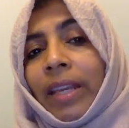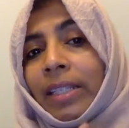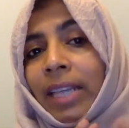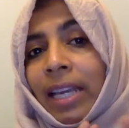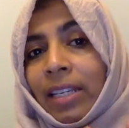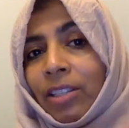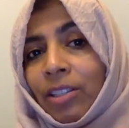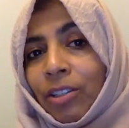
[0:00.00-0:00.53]

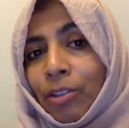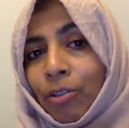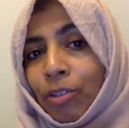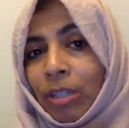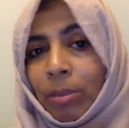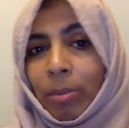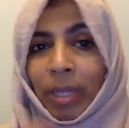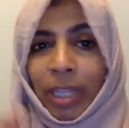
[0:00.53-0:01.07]
tend to
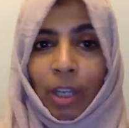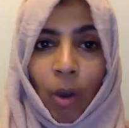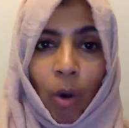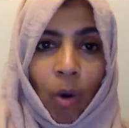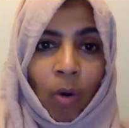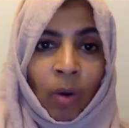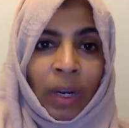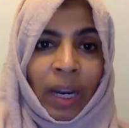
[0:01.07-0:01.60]
usually be
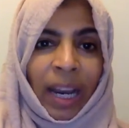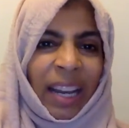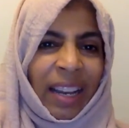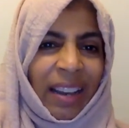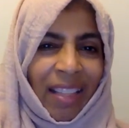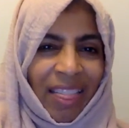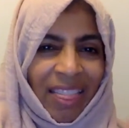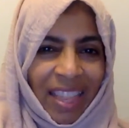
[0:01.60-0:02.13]
long
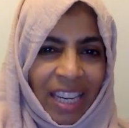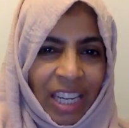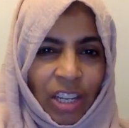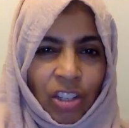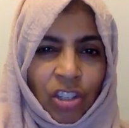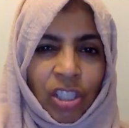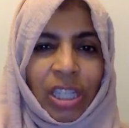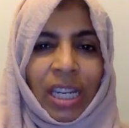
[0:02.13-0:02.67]
and
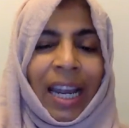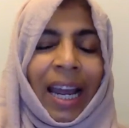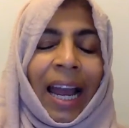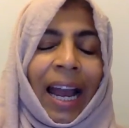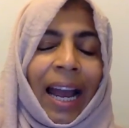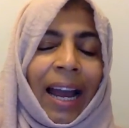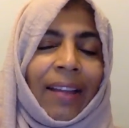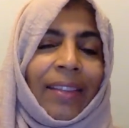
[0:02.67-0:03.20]
thinnish,
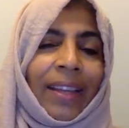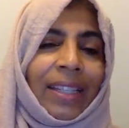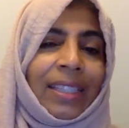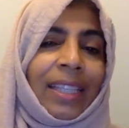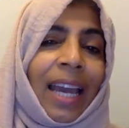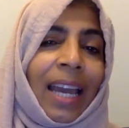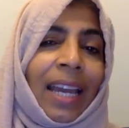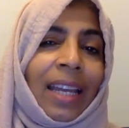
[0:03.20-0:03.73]
and they
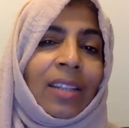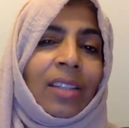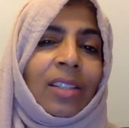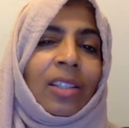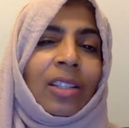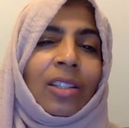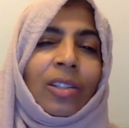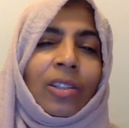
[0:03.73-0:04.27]
tend
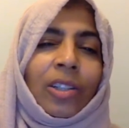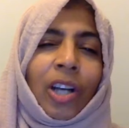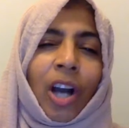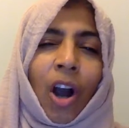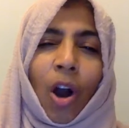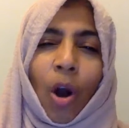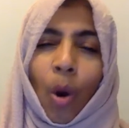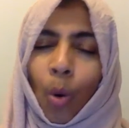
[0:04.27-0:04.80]
to look
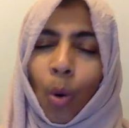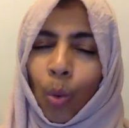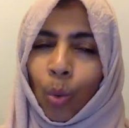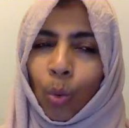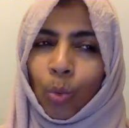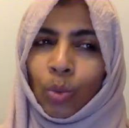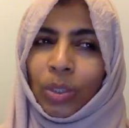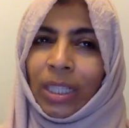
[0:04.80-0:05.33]

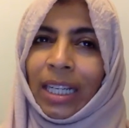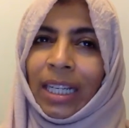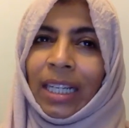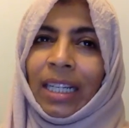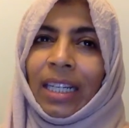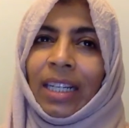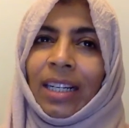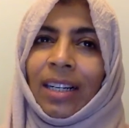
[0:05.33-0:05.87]
old,
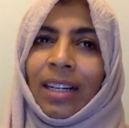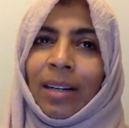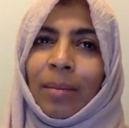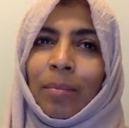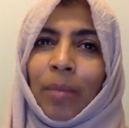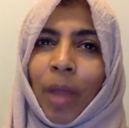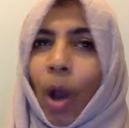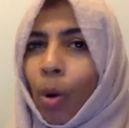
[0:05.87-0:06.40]

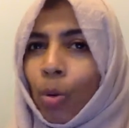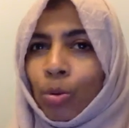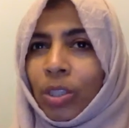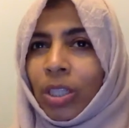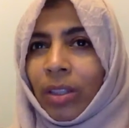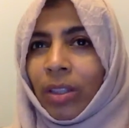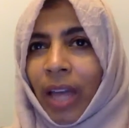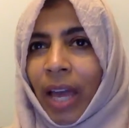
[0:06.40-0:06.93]

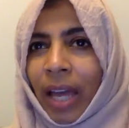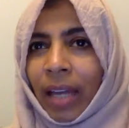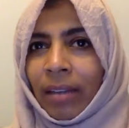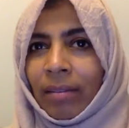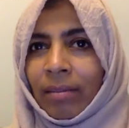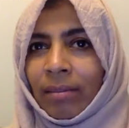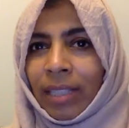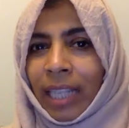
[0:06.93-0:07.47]
older than
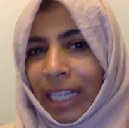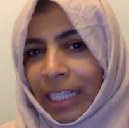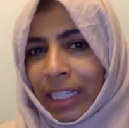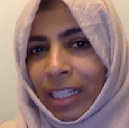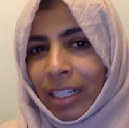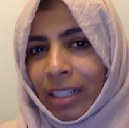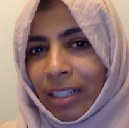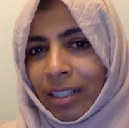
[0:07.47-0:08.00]
like
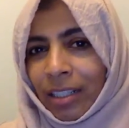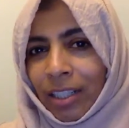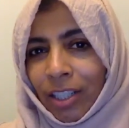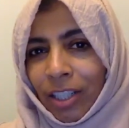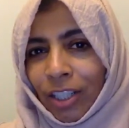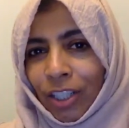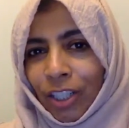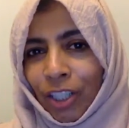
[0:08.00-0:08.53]
a
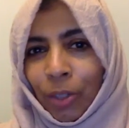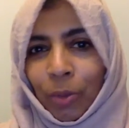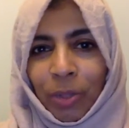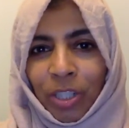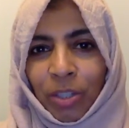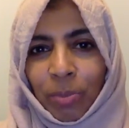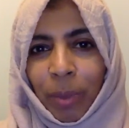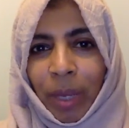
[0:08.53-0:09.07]

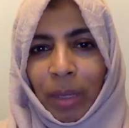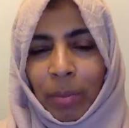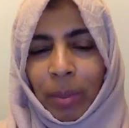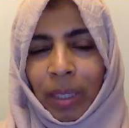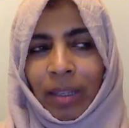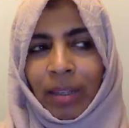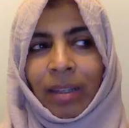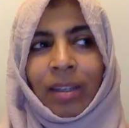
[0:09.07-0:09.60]
newish
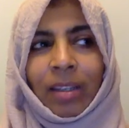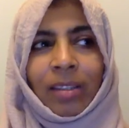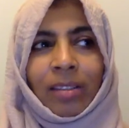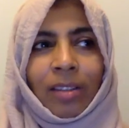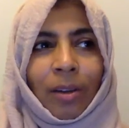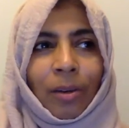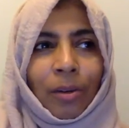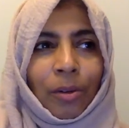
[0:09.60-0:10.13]
baby.
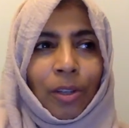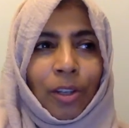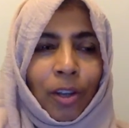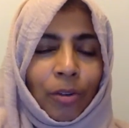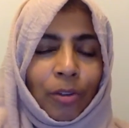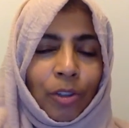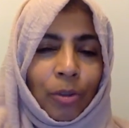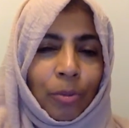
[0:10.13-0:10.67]
So,
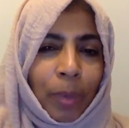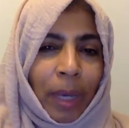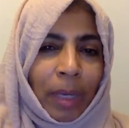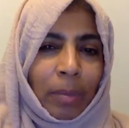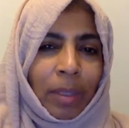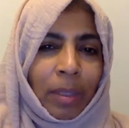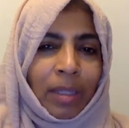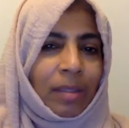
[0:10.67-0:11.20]
new
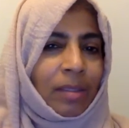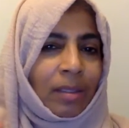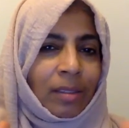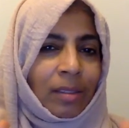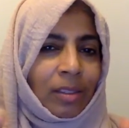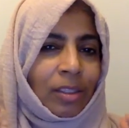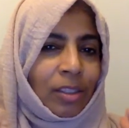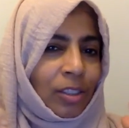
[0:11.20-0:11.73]
babies are
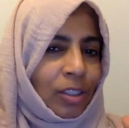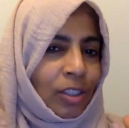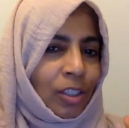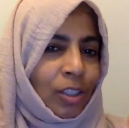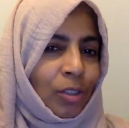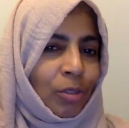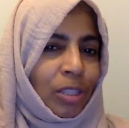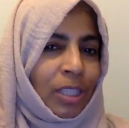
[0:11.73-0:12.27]

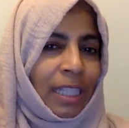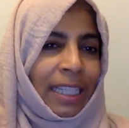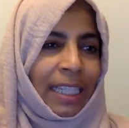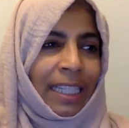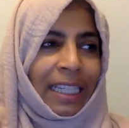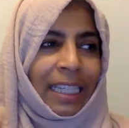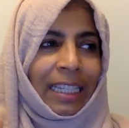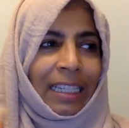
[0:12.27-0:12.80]

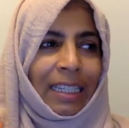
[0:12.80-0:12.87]
usually,